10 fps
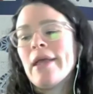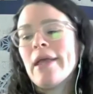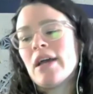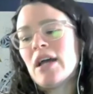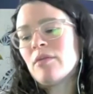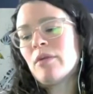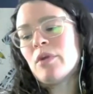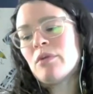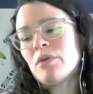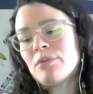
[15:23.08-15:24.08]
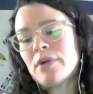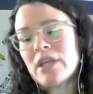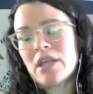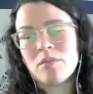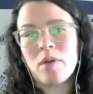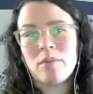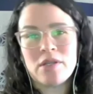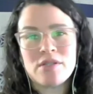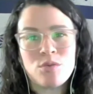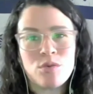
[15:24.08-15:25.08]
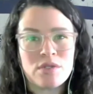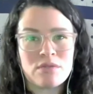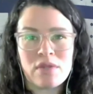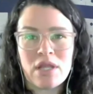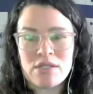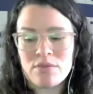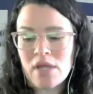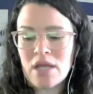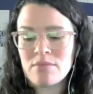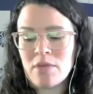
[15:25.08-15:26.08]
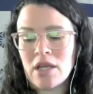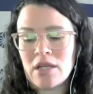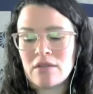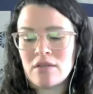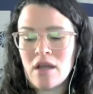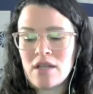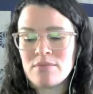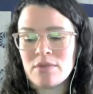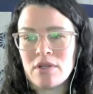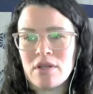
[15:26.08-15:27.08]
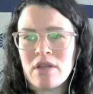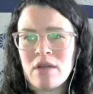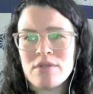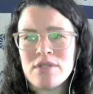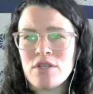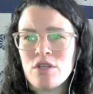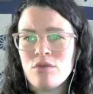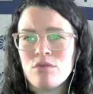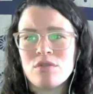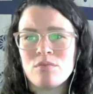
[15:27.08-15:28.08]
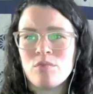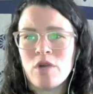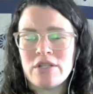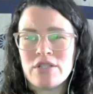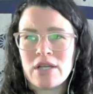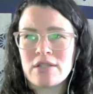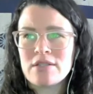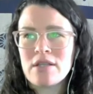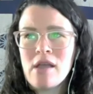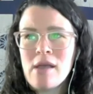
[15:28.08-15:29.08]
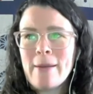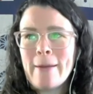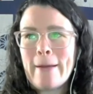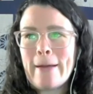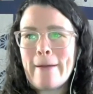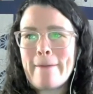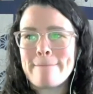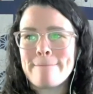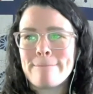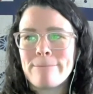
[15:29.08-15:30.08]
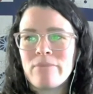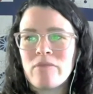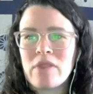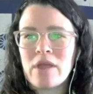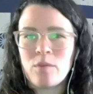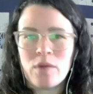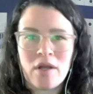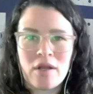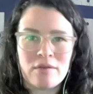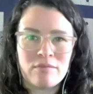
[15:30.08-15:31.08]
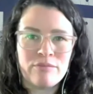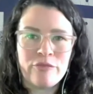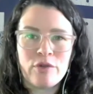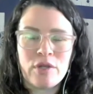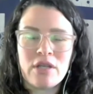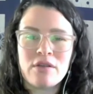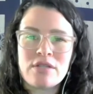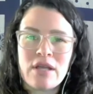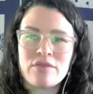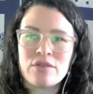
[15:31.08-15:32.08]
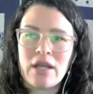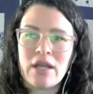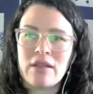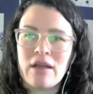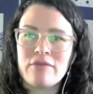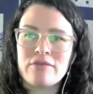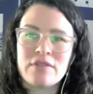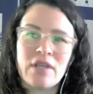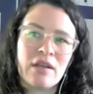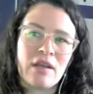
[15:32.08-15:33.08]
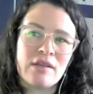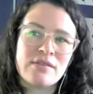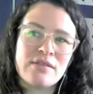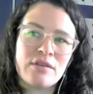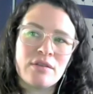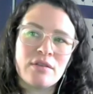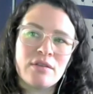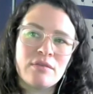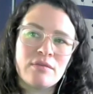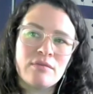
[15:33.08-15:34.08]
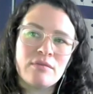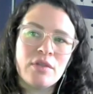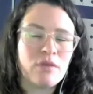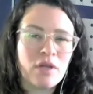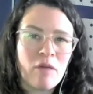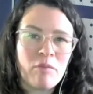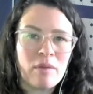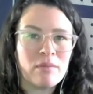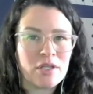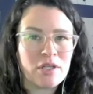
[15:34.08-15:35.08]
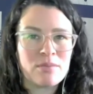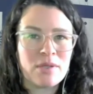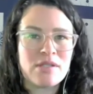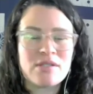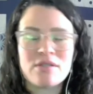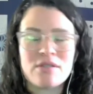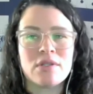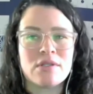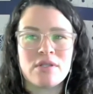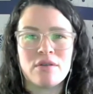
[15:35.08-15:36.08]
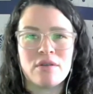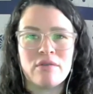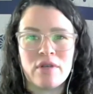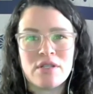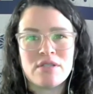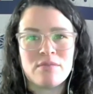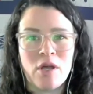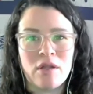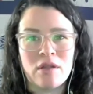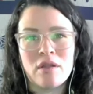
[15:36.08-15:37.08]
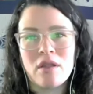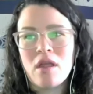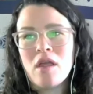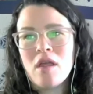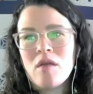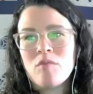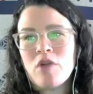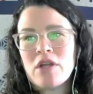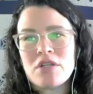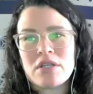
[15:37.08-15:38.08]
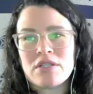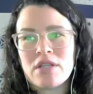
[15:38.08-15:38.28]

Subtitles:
And we were working in public schools with kids with asthma and at the hospital. And that was a huge project that went on for years after I left. And I still, you know, it got published, but it's still considered a very small project.